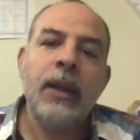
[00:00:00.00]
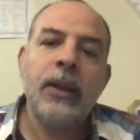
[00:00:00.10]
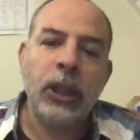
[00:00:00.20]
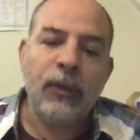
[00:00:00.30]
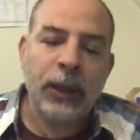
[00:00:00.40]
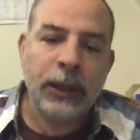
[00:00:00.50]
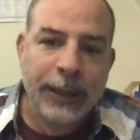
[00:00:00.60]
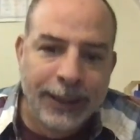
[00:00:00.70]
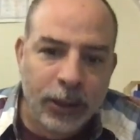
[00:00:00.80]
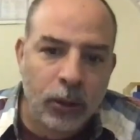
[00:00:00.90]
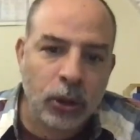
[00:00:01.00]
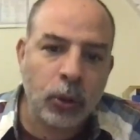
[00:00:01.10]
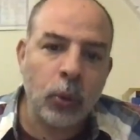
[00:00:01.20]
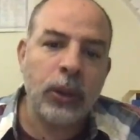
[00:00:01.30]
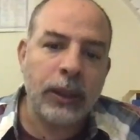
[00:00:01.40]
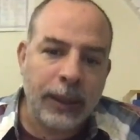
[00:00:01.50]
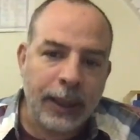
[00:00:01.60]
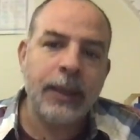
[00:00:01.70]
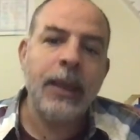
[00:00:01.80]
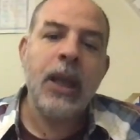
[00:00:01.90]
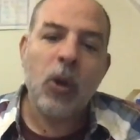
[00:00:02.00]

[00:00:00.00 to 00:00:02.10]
different detectors to detect